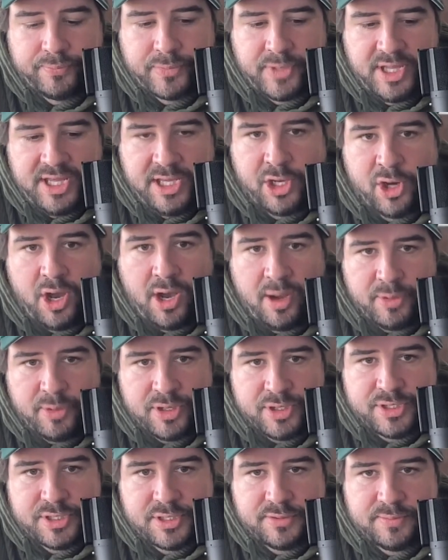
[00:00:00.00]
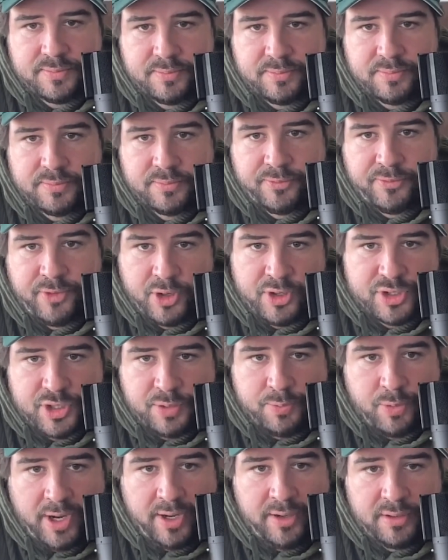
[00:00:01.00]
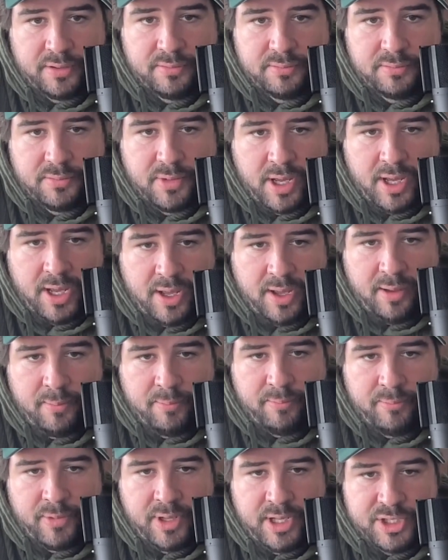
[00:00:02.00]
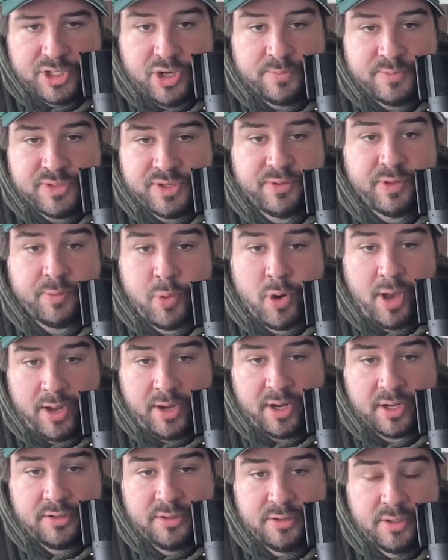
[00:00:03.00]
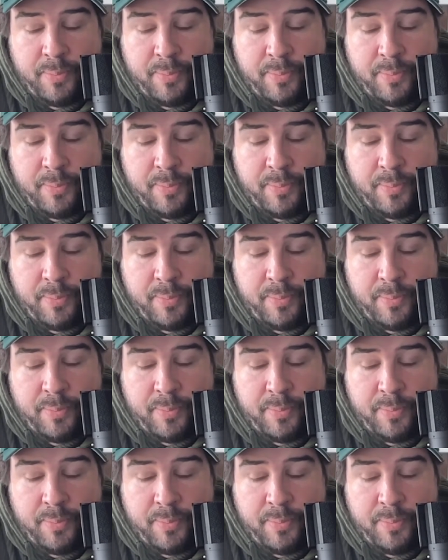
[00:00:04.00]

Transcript: e-commerce furniture brand in terms of the product,